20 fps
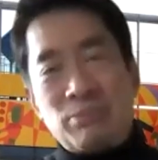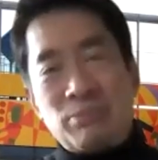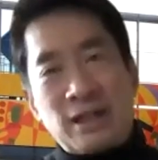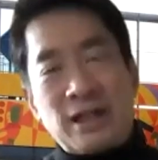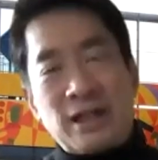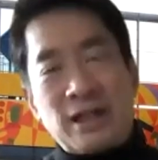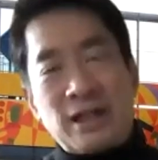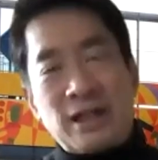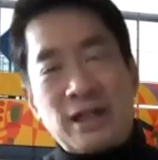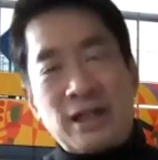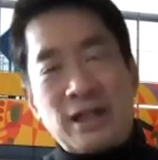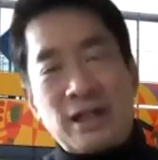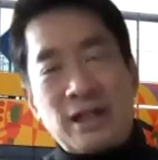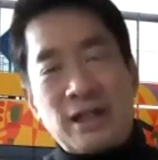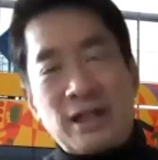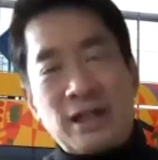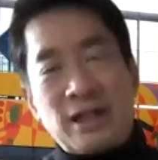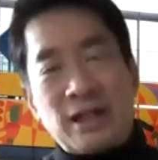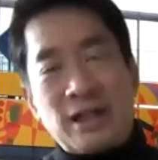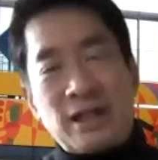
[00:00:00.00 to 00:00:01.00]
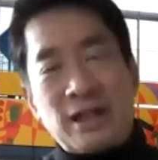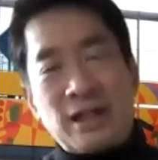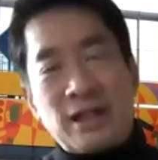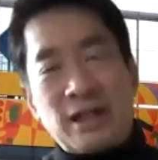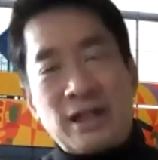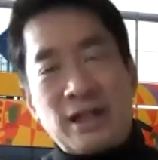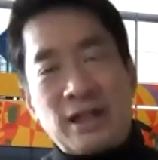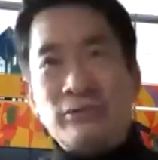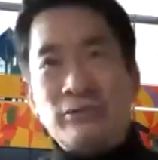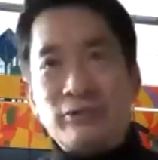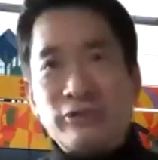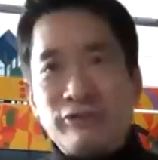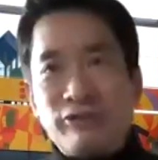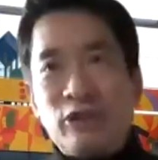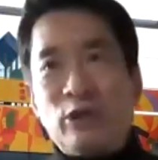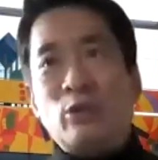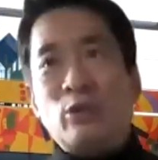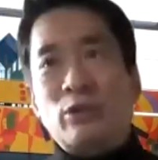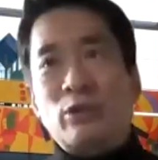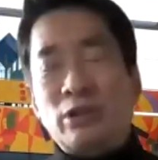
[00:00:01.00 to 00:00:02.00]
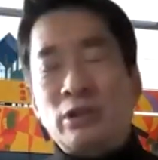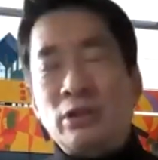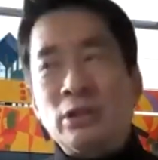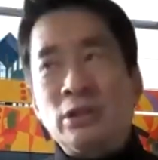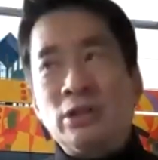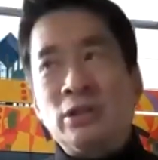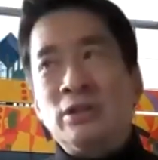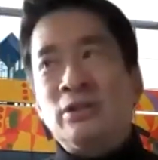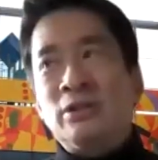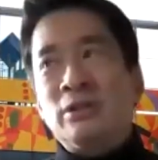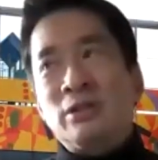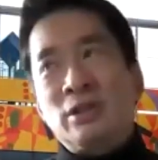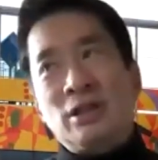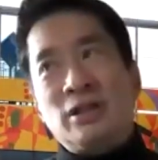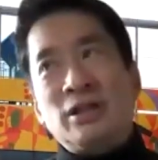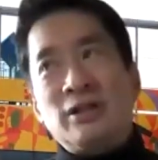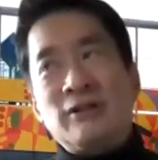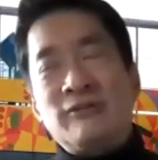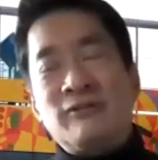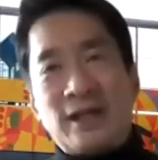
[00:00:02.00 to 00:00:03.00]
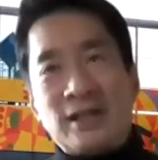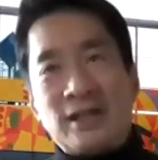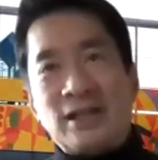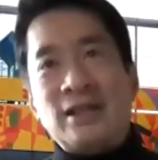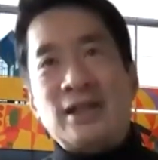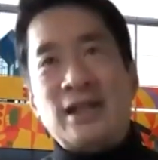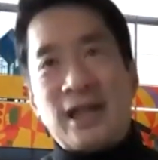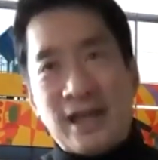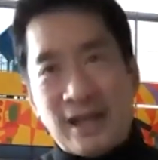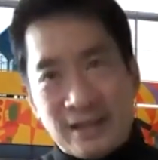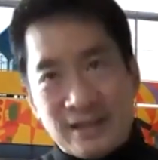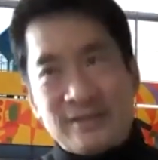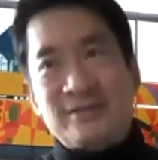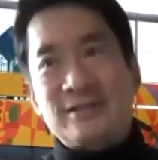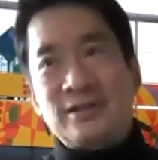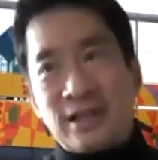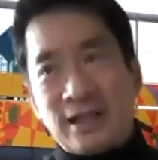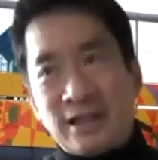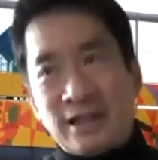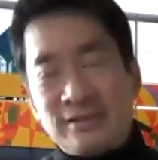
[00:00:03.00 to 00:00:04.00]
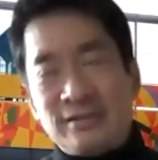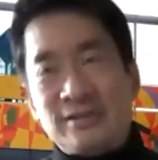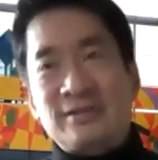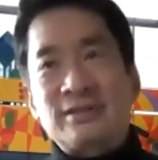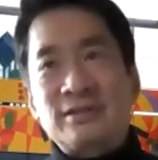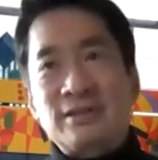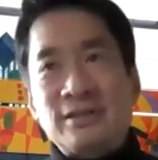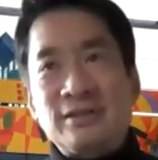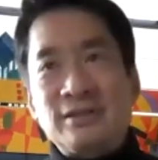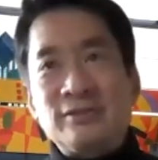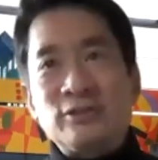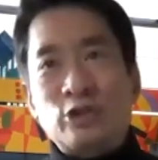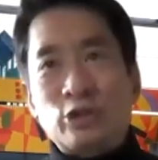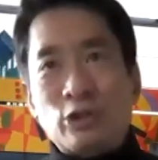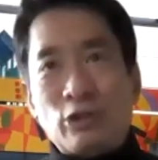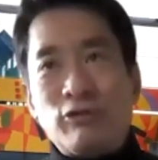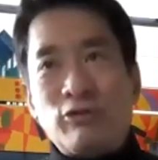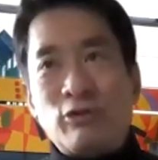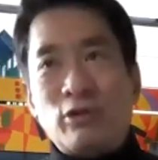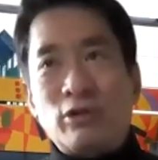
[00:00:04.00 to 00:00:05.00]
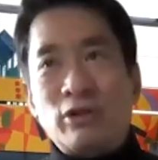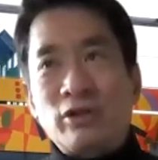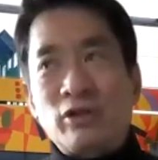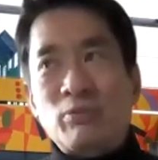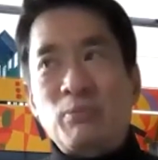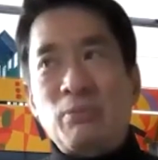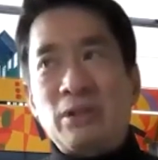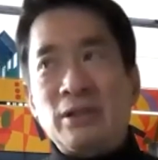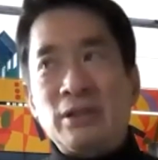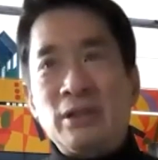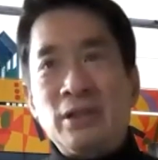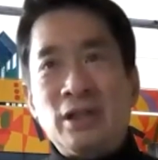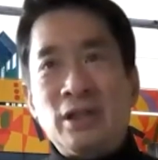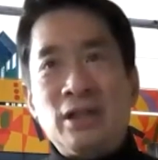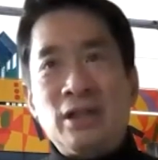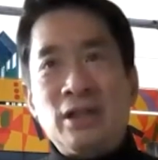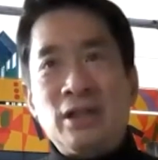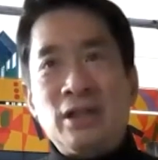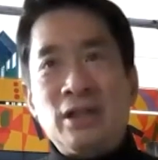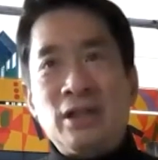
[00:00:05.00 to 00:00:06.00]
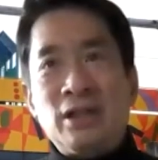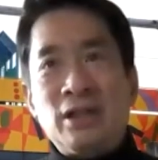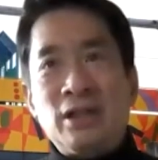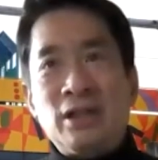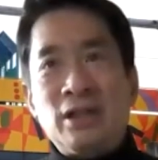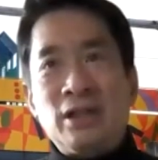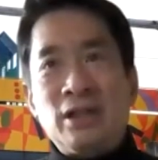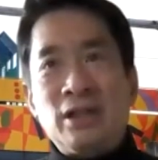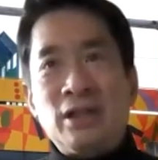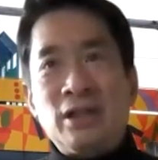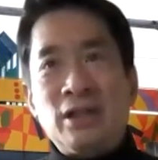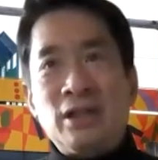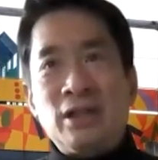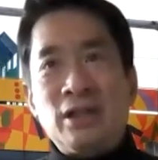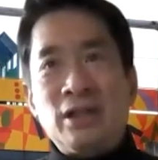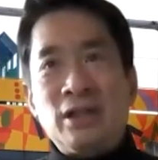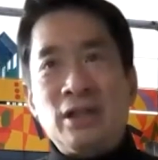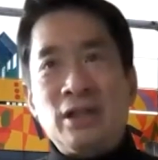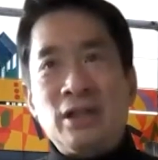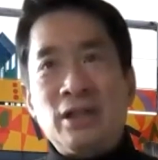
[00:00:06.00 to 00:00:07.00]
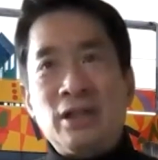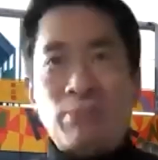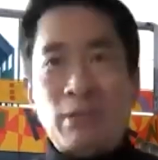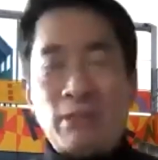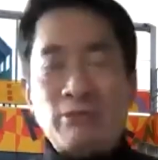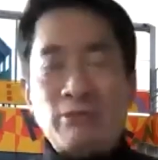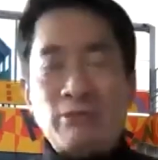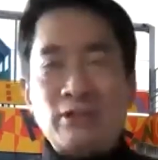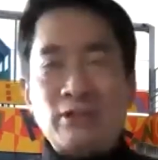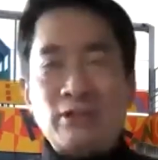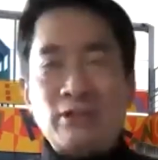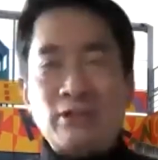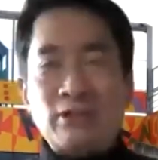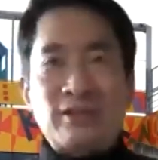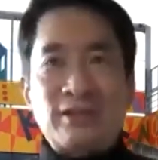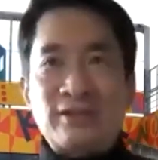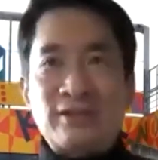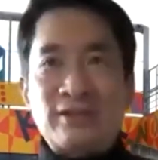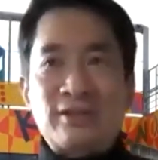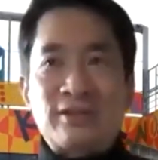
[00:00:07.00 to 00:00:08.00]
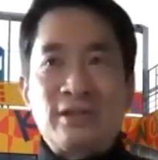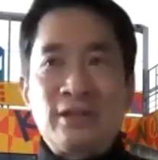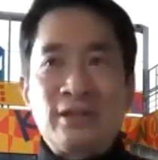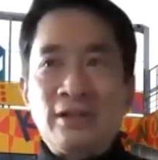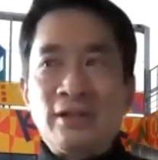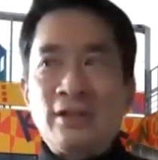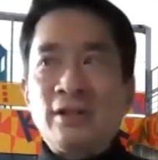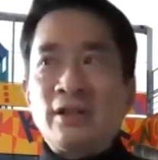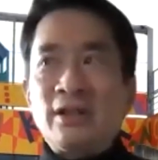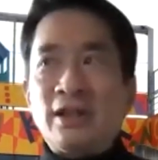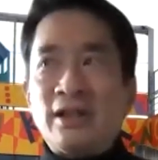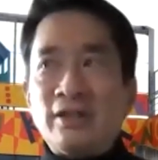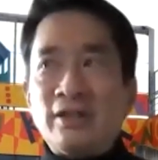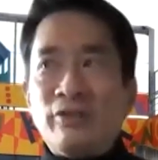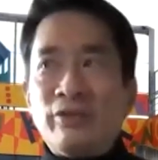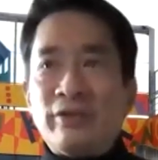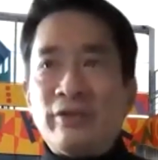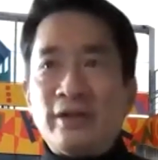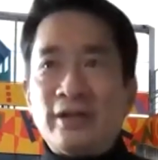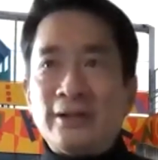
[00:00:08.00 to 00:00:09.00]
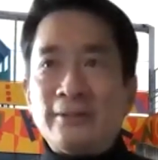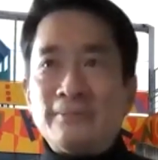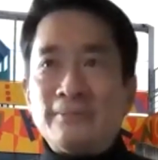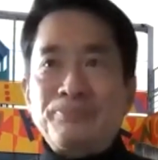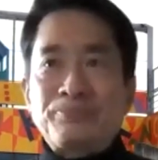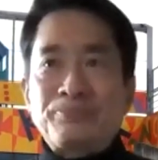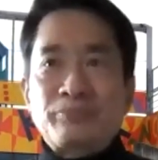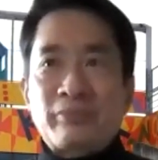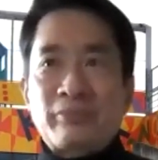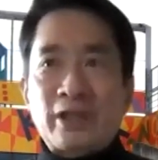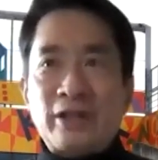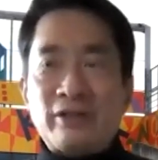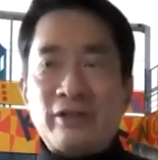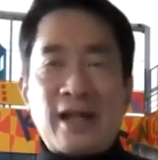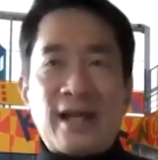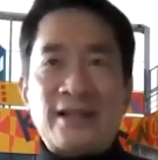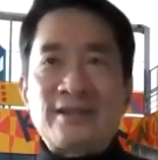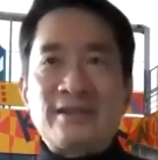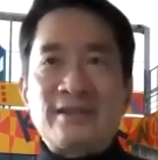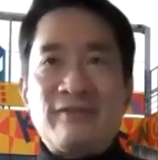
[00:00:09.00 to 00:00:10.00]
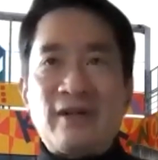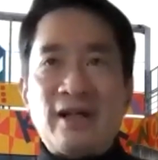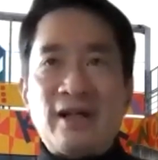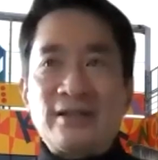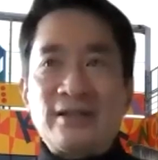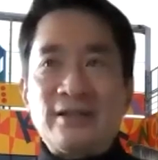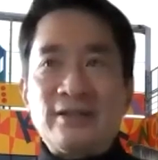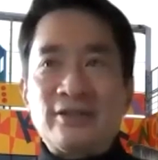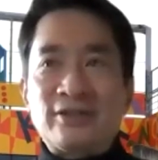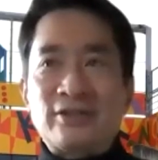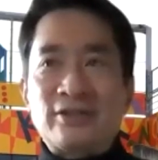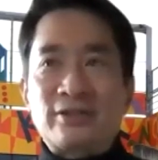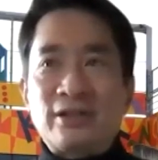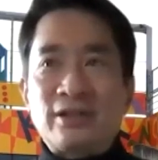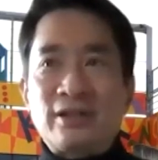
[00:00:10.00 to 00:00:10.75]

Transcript: perhaps fewer violent acts, yes, and so forth. But again, white supremacists and their acts of violence